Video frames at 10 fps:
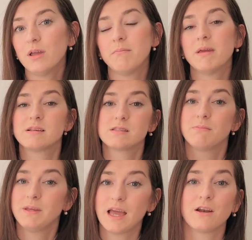It makes the
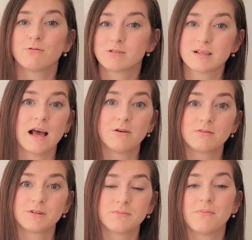piano sound,
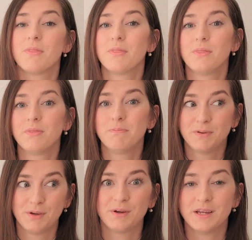
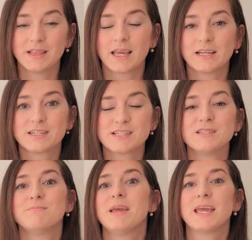period. Like, it
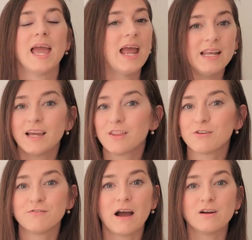doesn't make any other
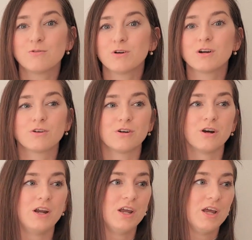firework
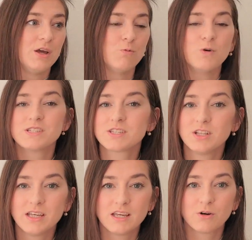or
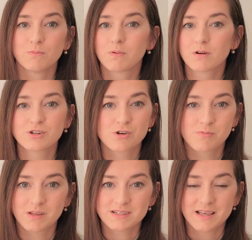whistling or bird
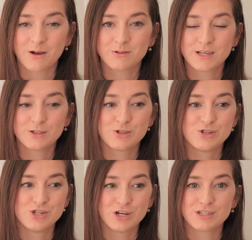chirping sounds. It's
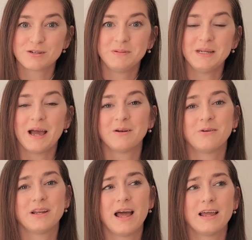just a piano,
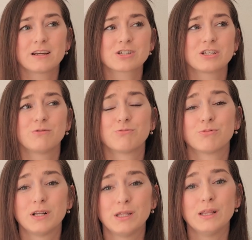and I actually
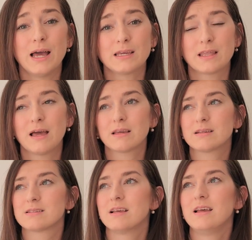really like that
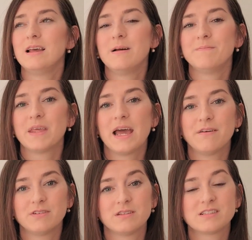because I
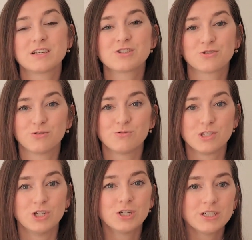have a 6-year-old
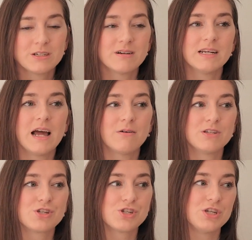who's learning right now,
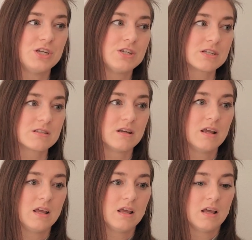and she
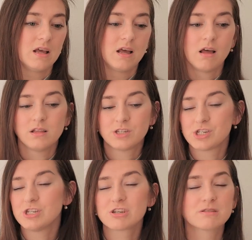
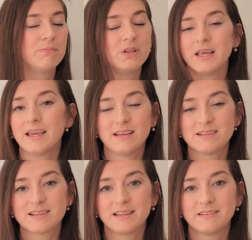just
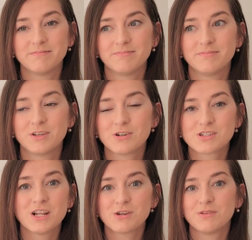plays, and there's
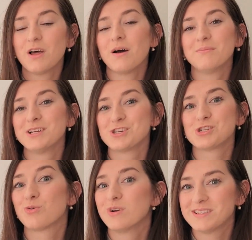not much
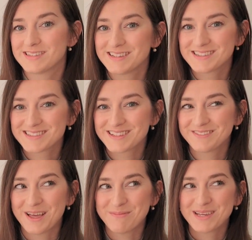choices, if
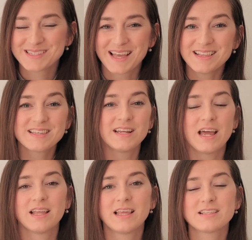that makes sense. And
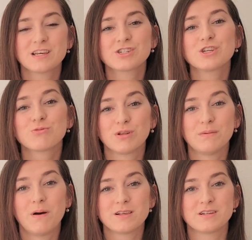that's actually a really
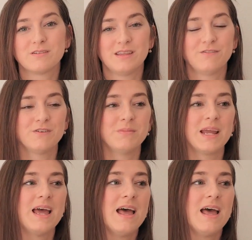positive thing for me.